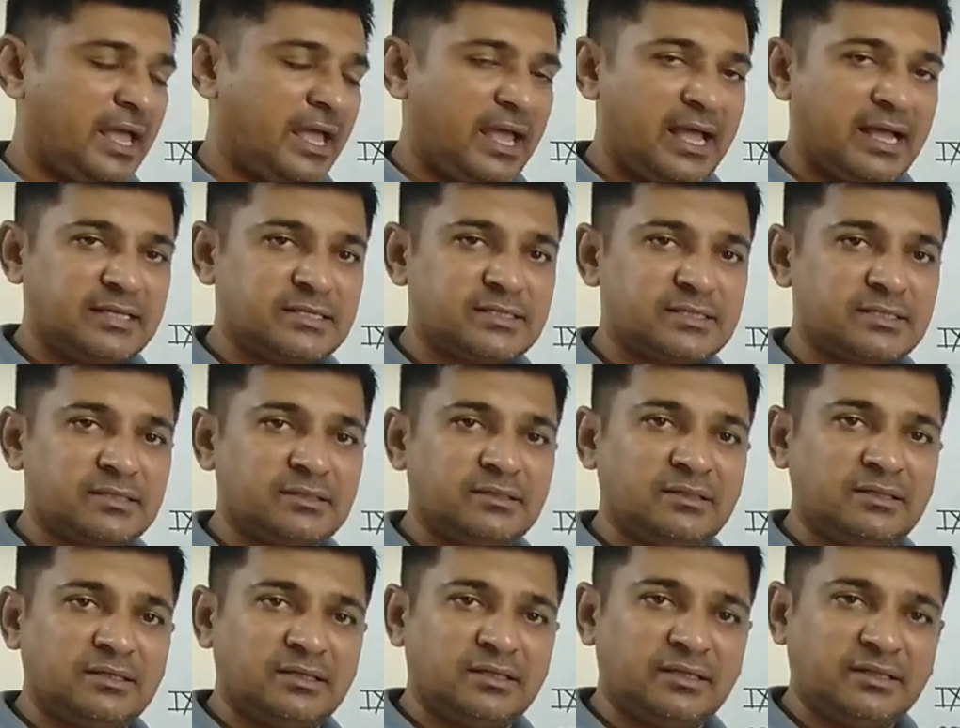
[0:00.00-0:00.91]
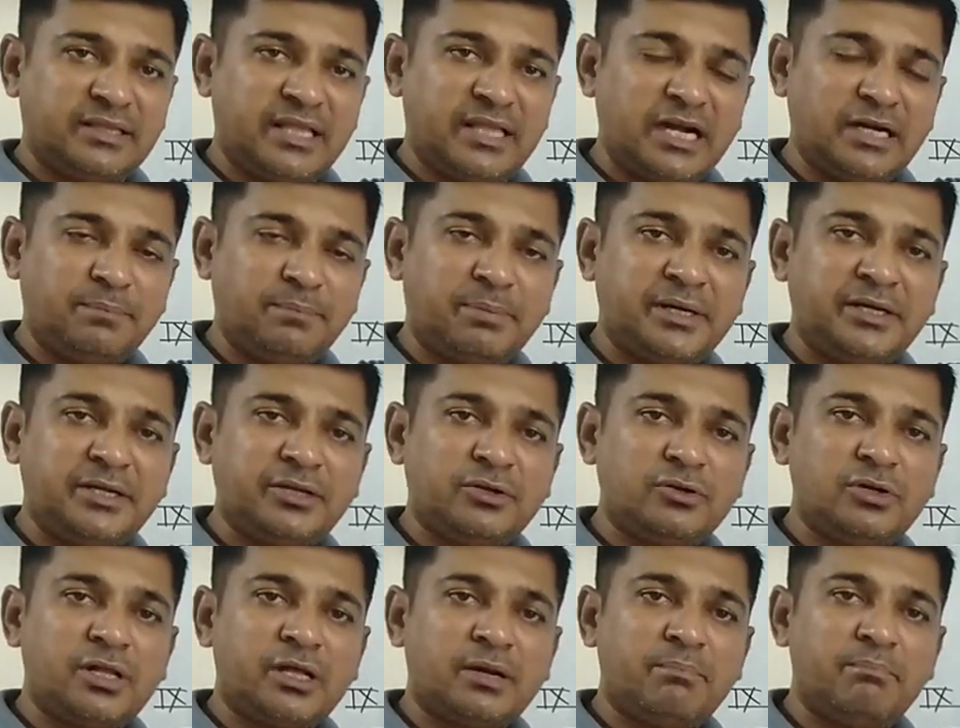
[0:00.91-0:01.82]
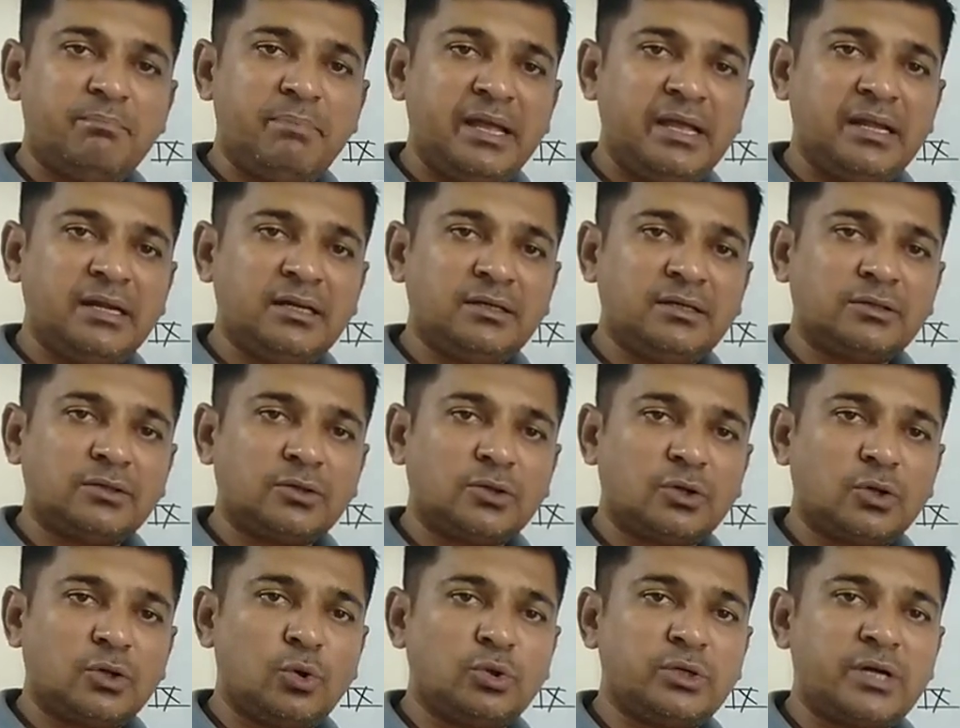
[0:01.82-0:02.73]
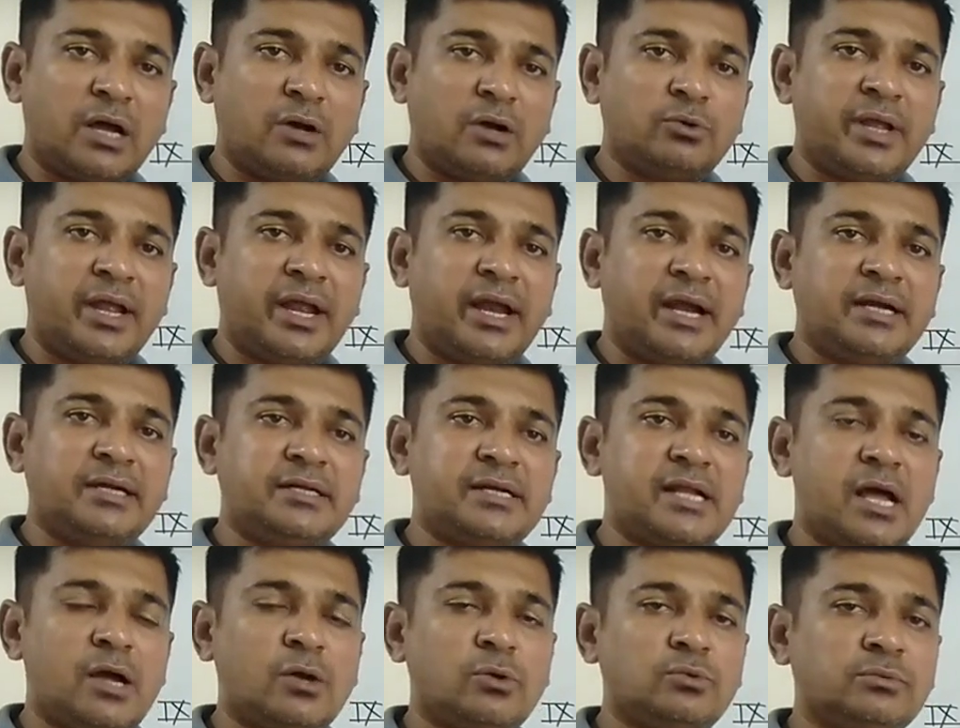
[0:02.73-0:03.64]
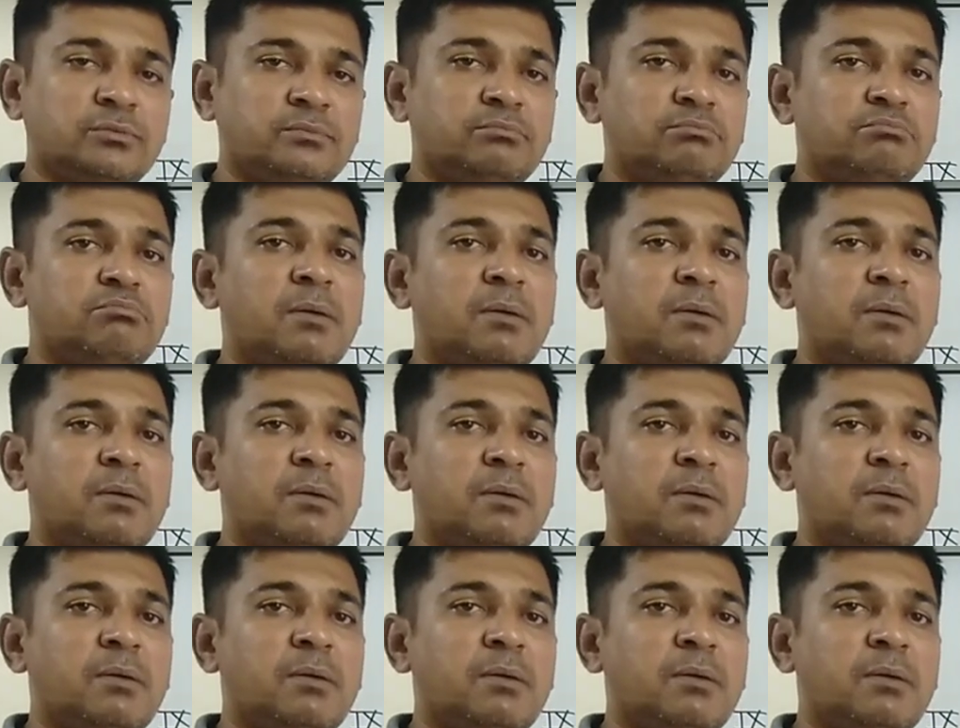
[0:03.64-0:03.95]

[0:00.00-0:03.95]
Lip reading: As that particular bell go down and down,